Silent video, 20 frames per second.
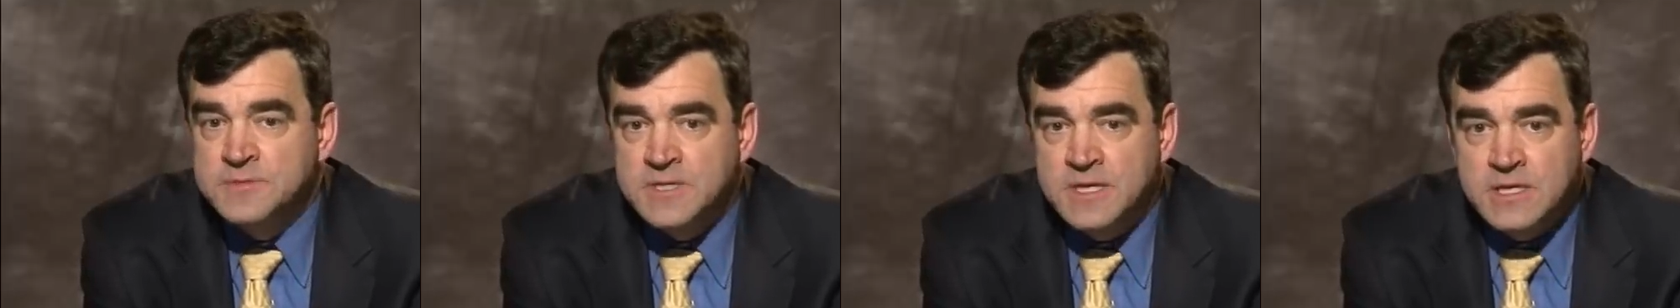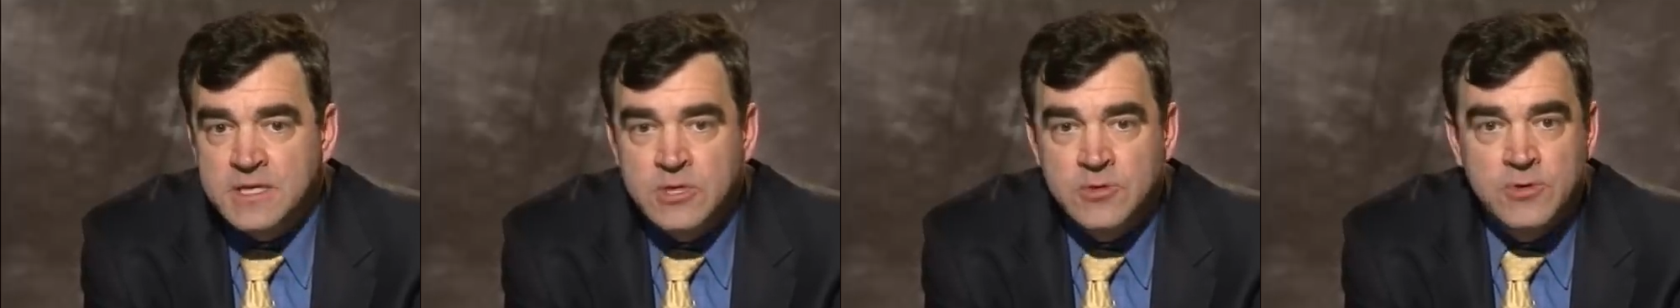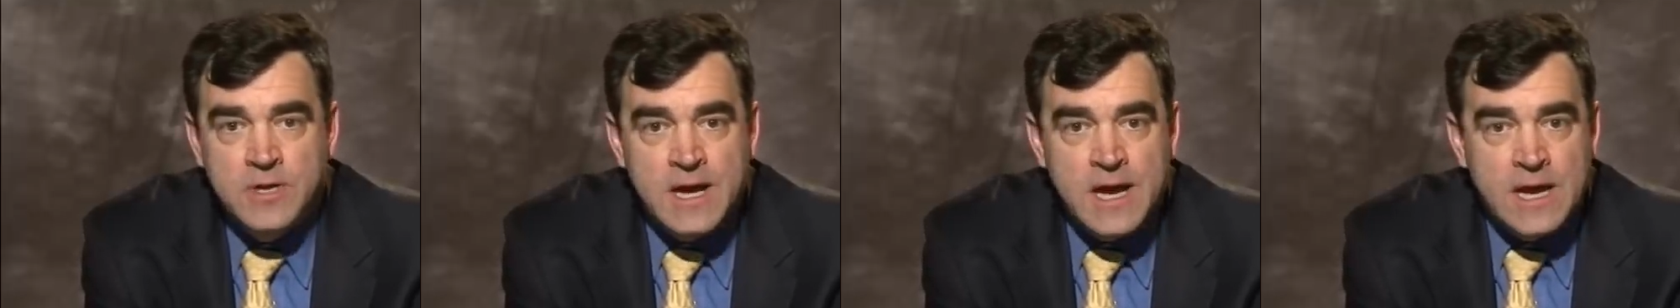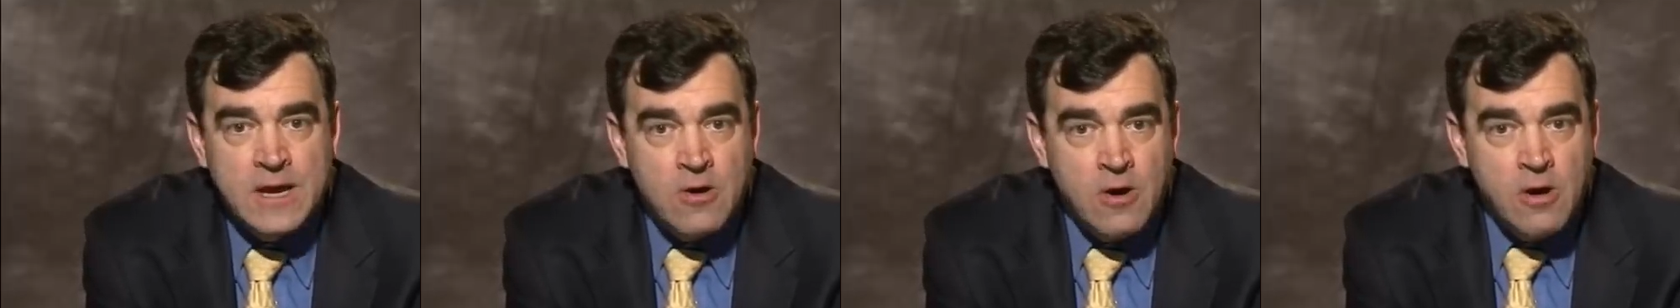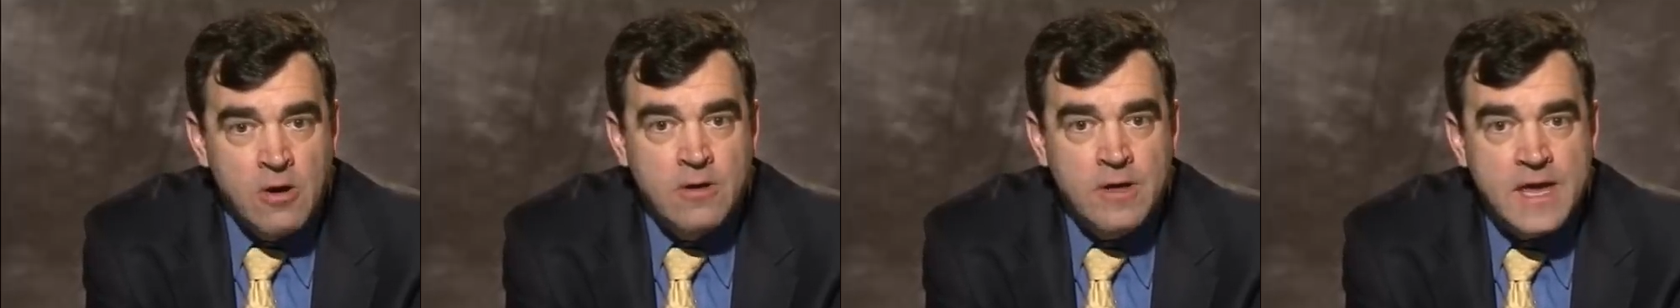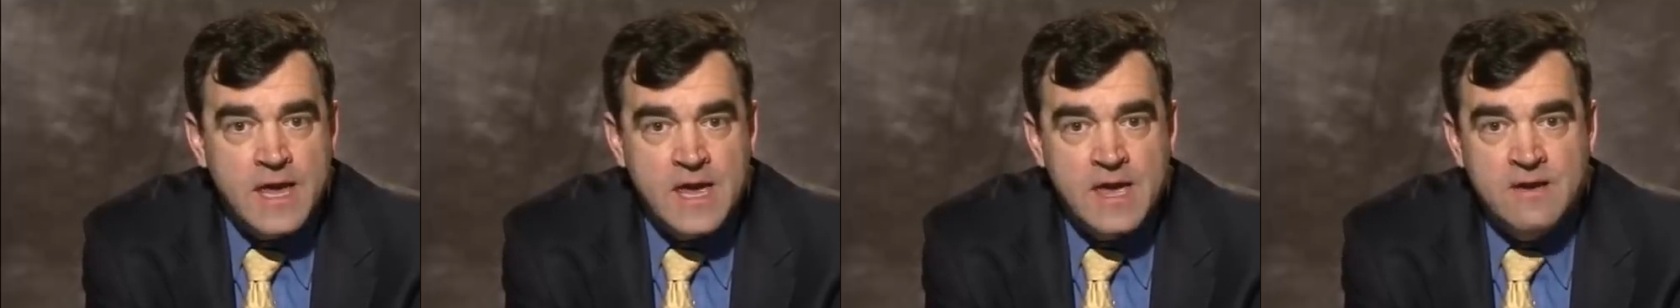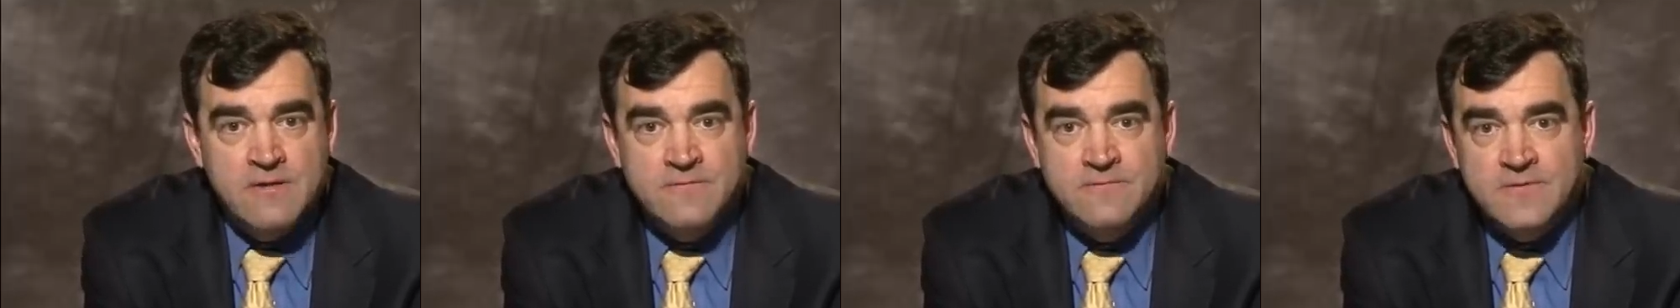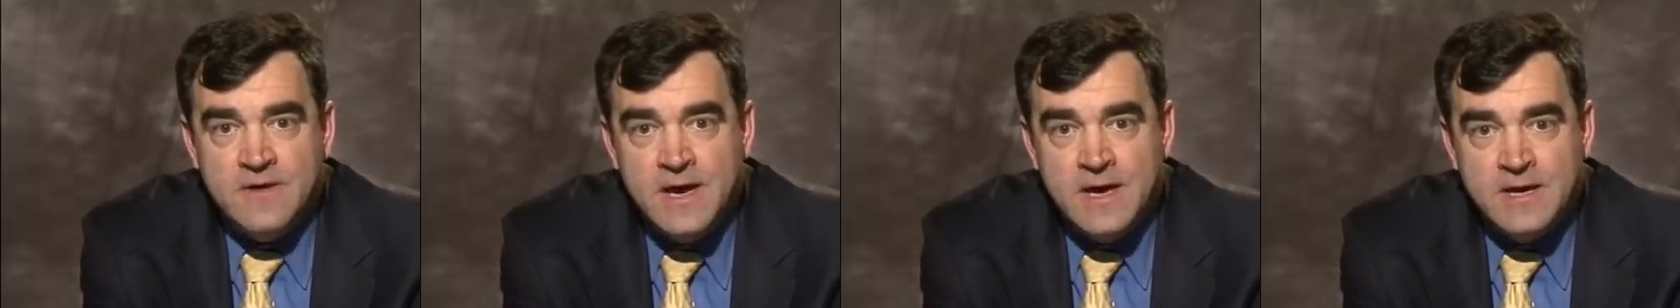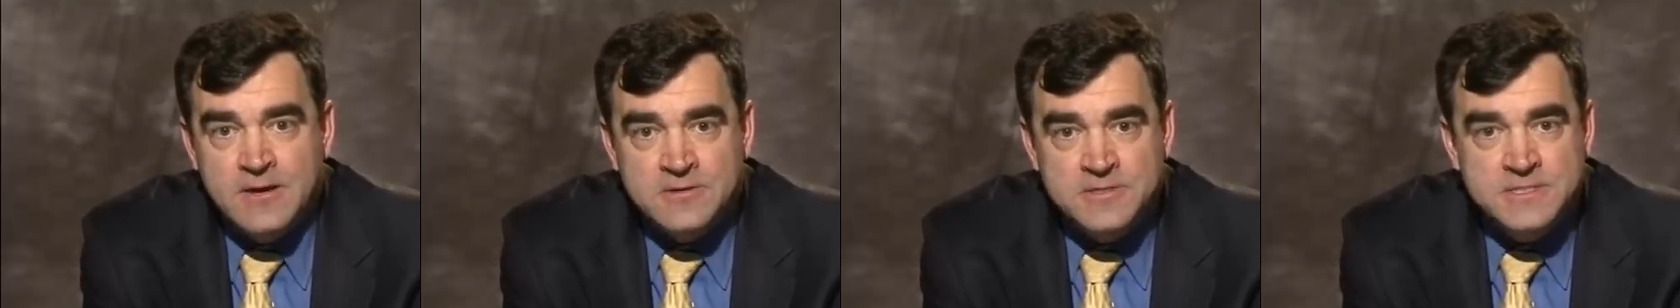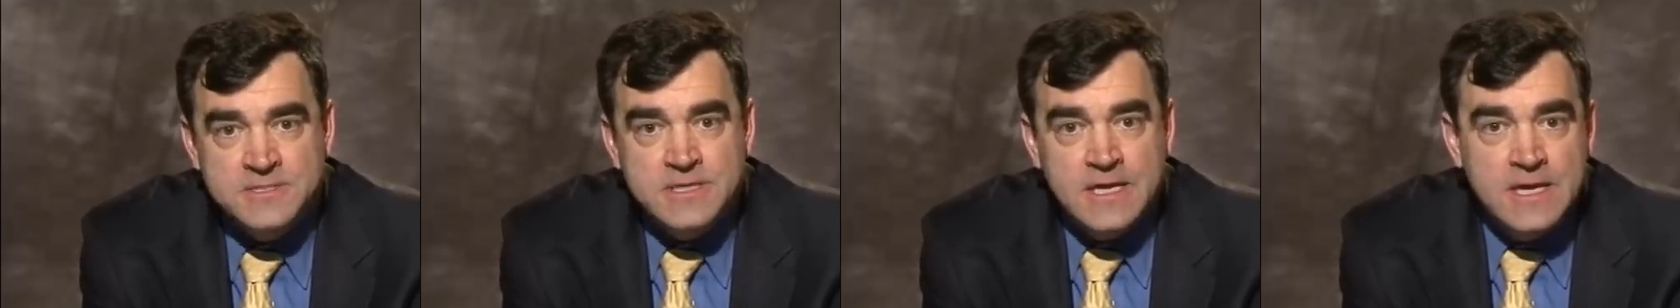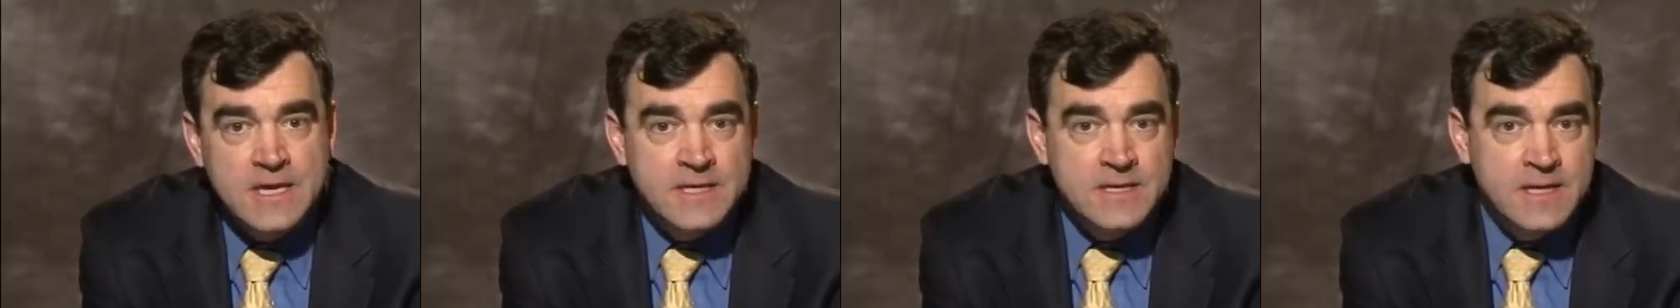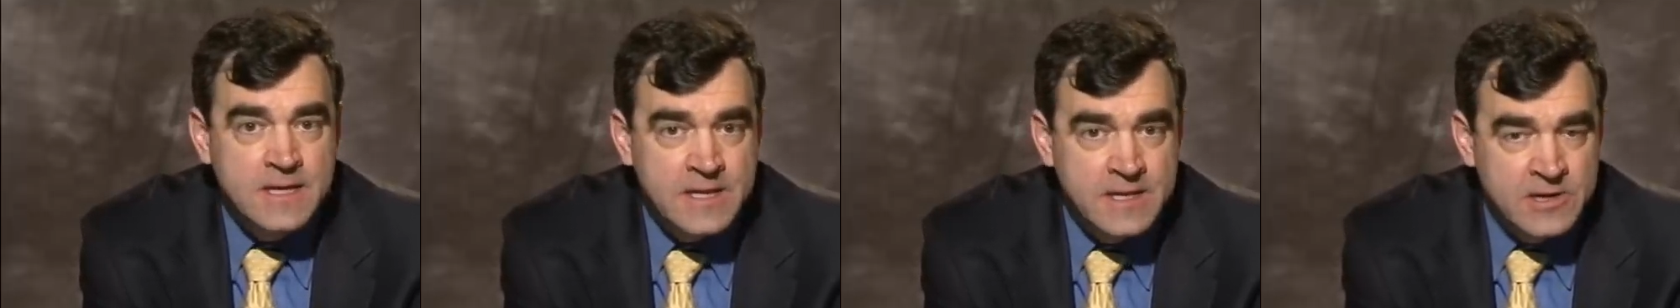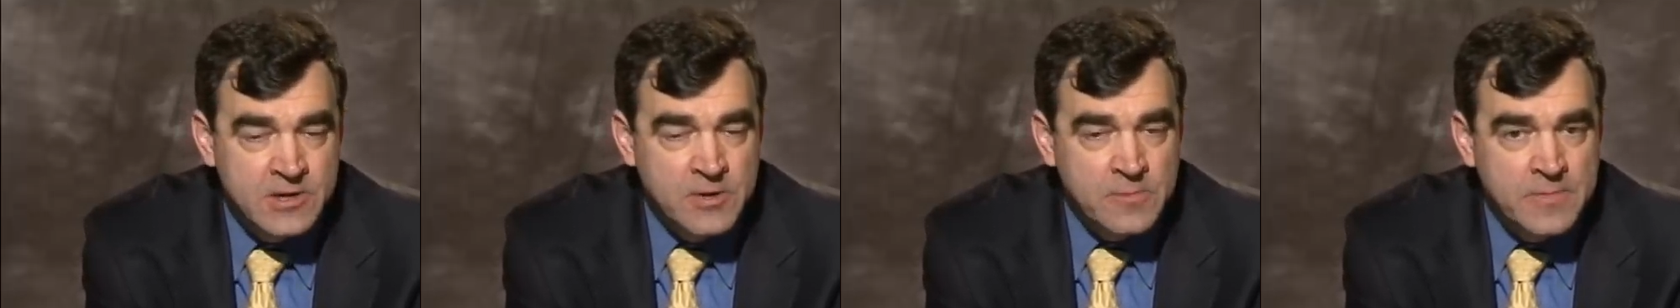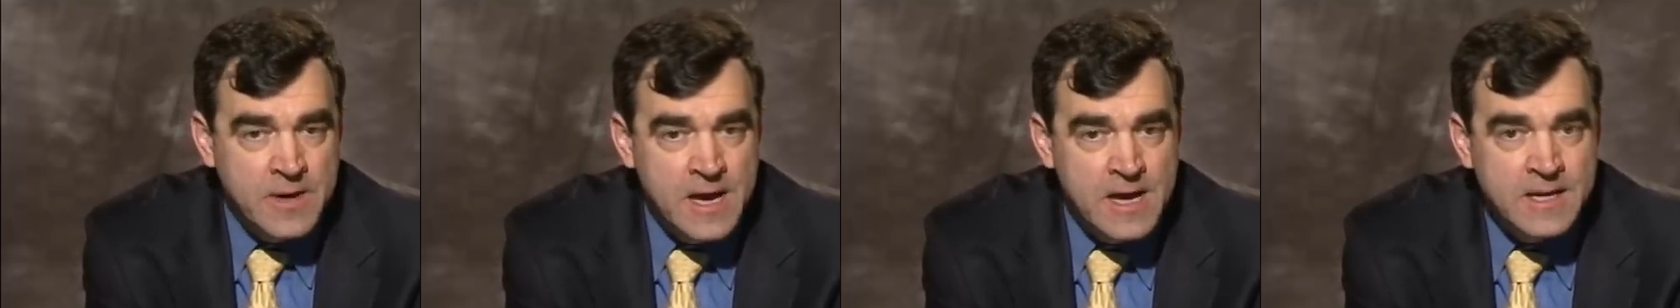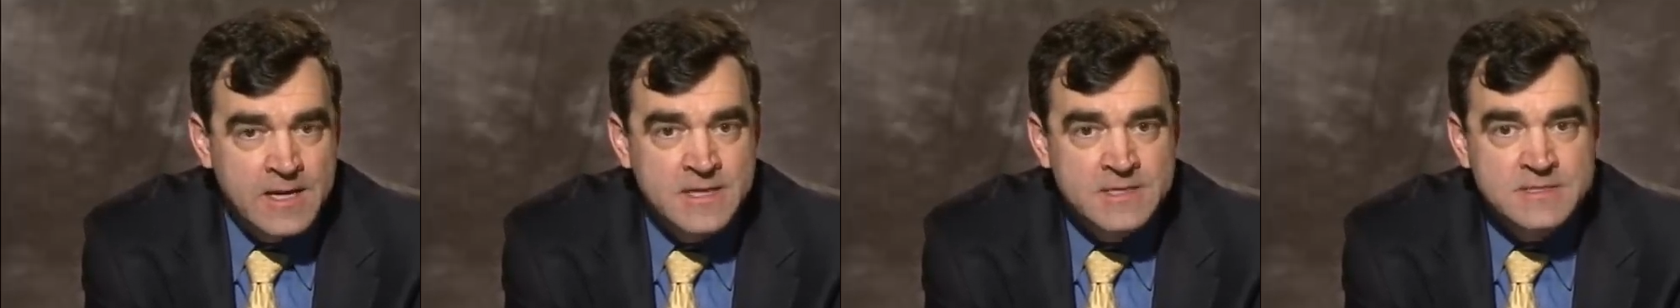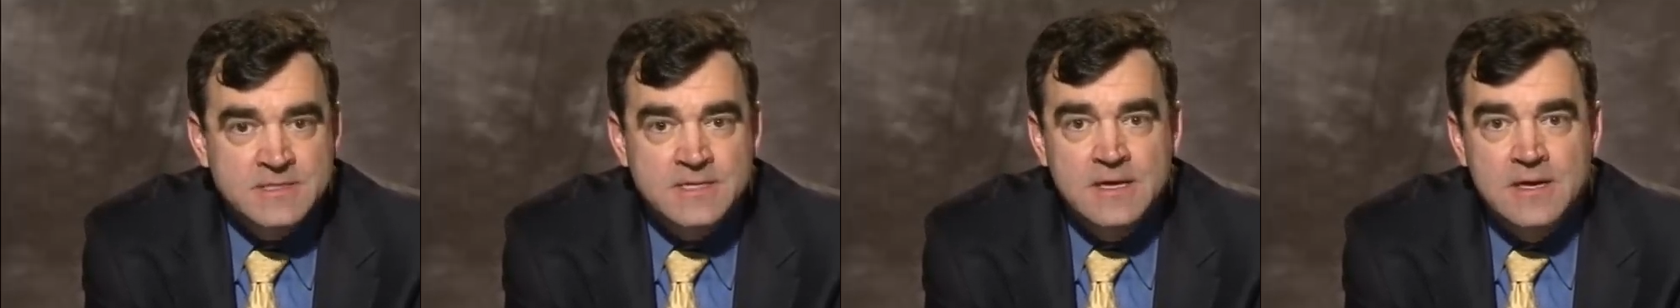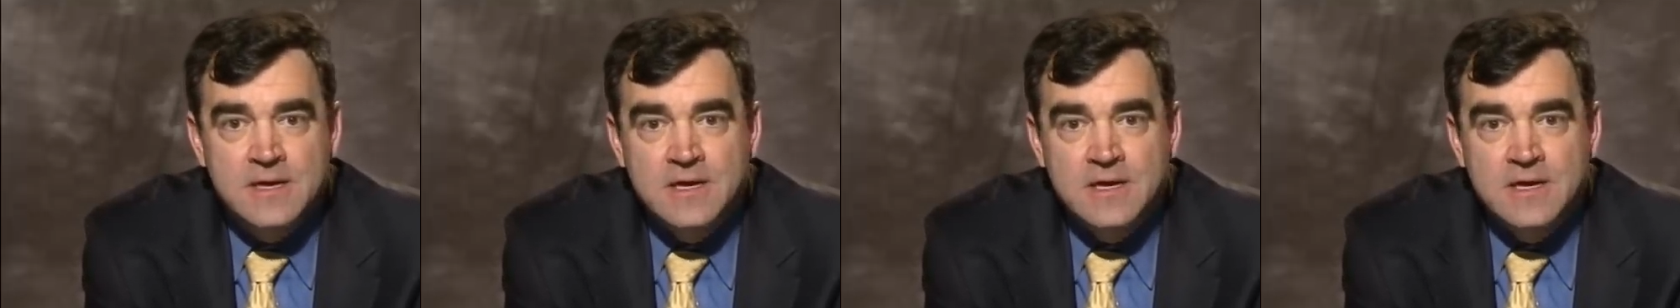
that you and I all have on our skin and in our bodies.